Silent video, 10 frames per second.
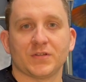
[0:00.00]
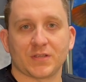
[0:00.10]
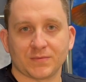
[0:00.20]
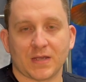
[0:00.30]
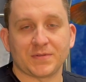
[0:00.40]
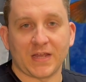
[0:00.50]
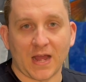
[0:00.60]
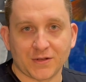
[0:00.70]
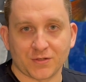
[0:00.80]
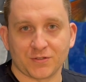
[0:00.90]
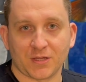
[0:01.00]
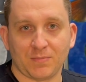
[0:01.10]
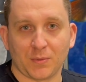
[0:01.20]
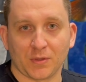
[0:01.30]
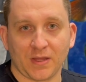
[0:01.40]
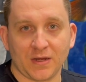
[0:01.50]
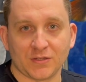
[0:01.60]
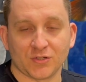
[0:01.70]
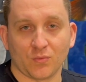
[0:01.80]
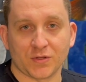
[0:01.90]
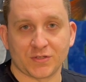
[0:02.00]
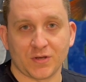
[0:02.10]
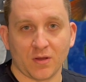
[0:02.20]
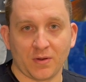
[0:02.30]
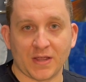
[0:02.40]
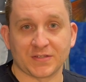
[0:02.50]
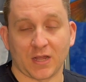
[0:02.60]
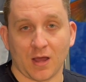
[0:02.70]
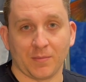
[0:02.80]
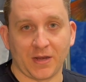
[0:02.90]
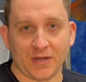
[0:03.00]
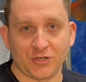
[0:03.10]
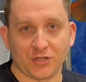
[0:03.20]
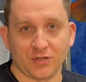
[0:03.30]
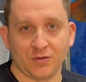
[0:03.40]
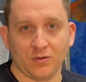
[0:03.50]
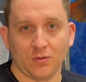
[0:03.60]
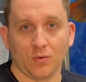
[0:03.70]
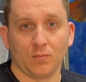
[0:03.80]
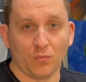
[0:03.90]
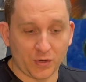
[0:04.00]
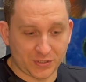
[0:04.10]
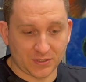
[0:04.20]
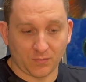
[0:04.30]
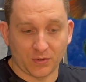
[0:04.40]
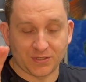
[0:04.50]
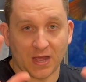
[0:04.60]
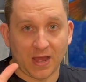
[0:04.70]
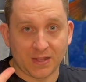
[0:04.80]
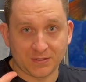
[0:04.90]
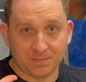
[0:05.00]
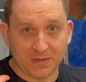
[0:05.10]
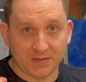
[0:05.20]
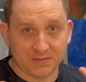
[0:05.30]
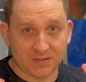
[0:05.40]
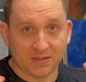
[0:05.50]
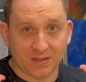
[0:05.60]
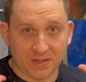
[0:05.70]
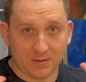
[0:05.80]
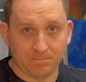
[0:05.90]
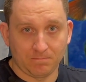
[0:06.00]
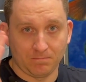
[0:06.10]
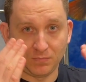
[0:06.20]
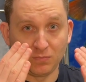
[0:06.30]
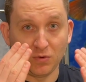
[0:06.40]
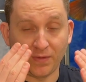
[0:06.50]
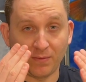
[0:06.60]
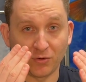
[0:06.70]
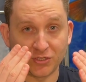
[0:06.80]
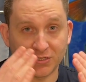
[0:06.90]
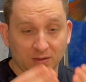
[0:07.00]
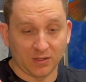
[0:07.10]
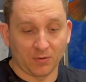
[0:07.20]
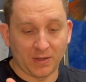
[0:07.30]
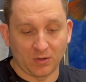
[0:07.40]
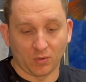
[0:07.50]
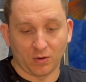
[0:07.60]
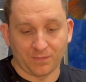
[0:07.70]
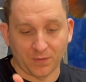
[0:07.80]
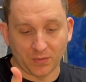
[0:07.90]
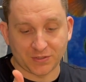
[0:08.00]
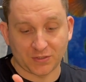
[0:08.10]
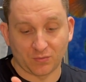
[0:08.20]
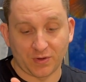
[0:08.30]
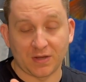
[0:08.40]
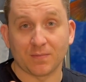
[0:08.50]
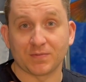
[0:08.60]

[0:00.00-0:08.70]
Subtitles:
Sometimes the eye turns can be related to what's known as accommodation, which someone's eyes means that they move inward just a little bit in order to focus and read